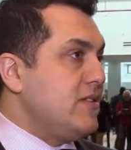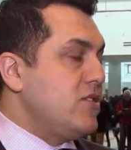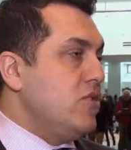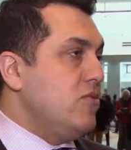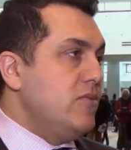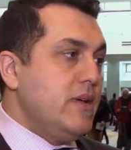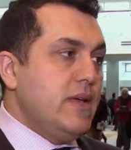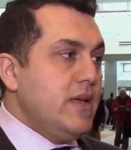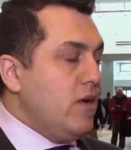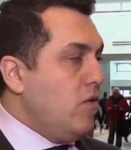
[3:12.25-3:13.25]
So
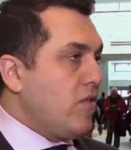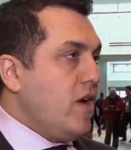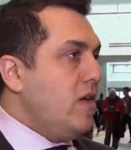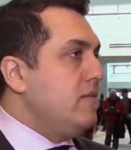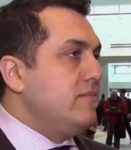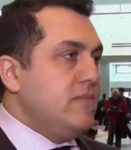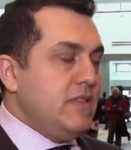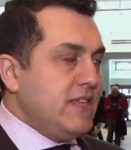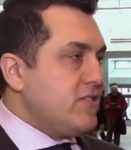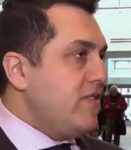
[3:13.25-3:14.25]
overall,
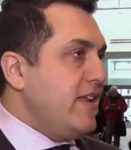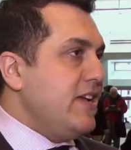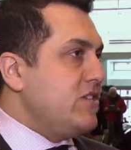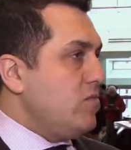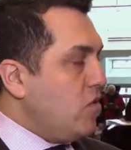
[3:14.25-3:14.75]
less radiation,